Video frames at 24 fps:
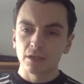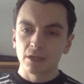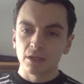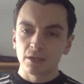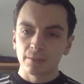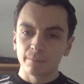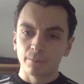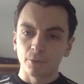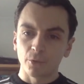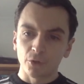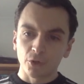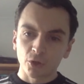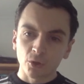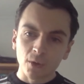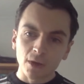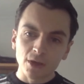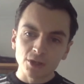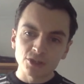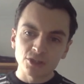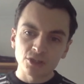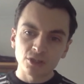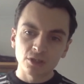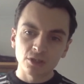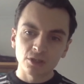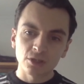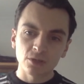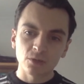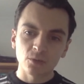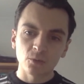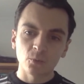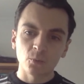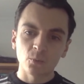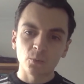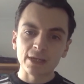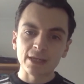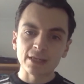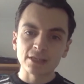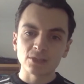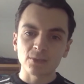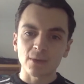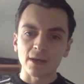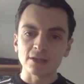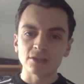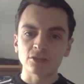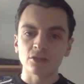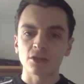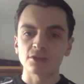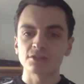But the question that we need to
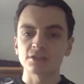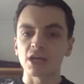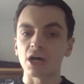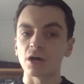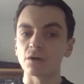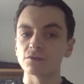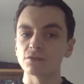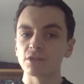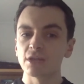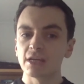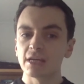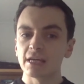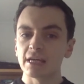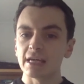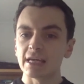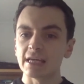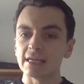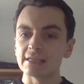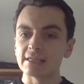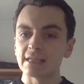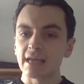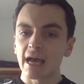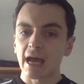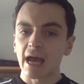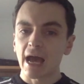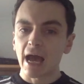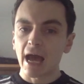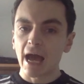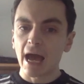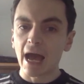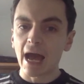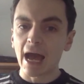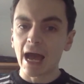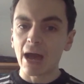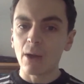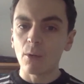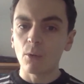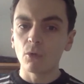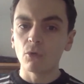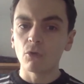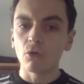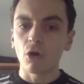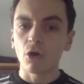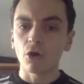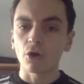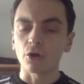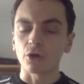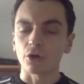ask ourselves is how
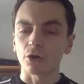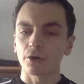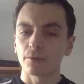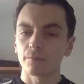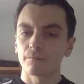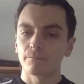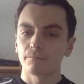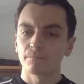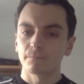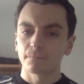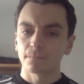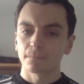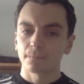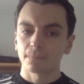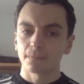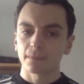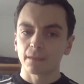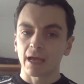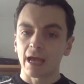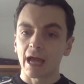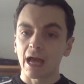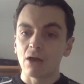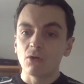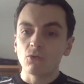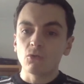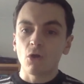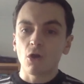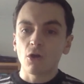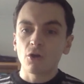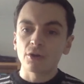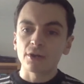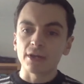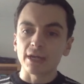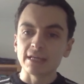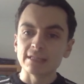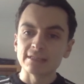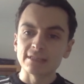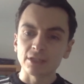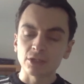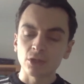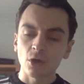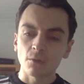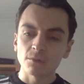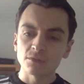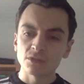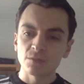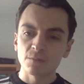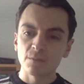long? How long is it
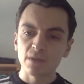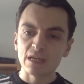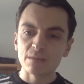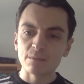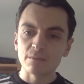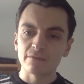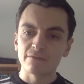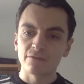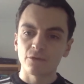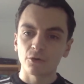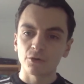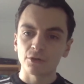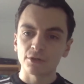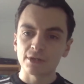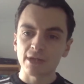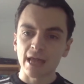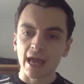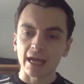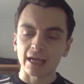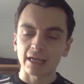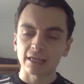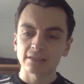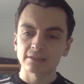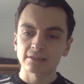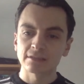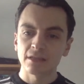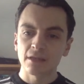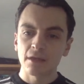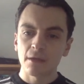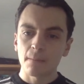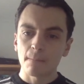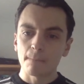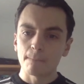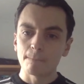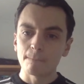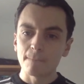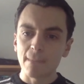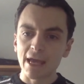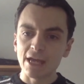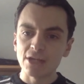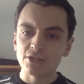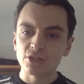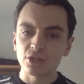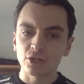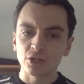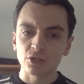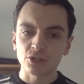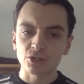going to be before the next
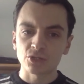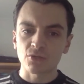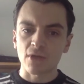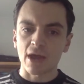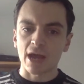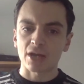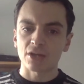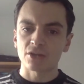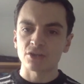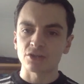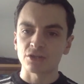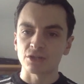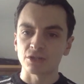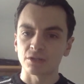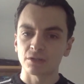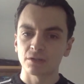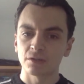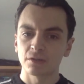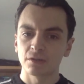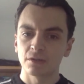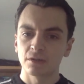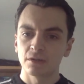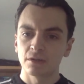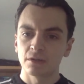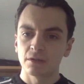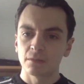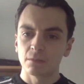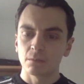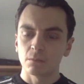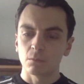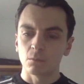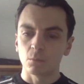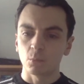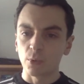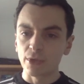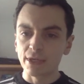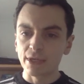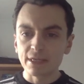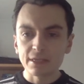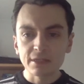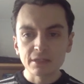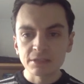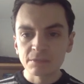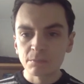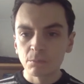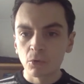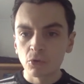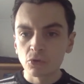major contraction?
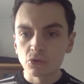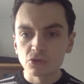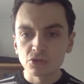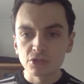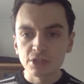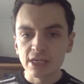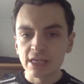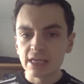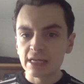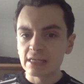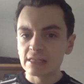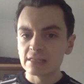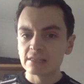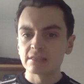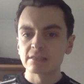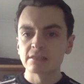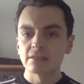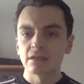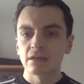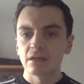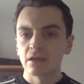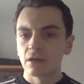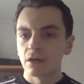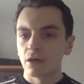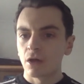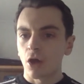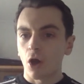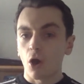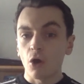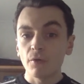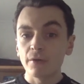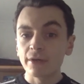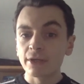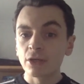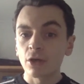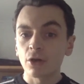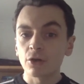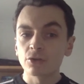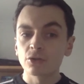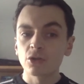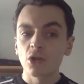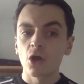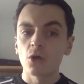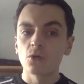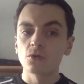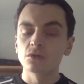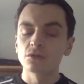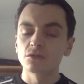Weeks, months, years? Only God
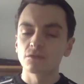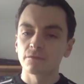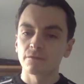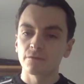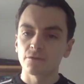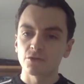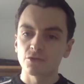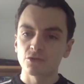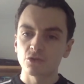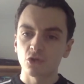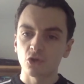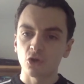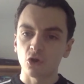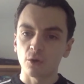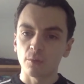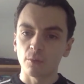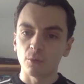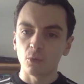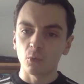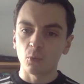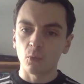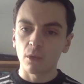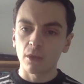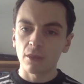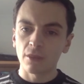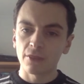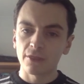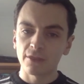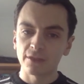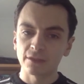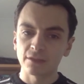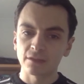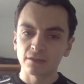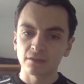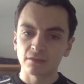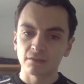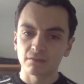knows for sure. But one thing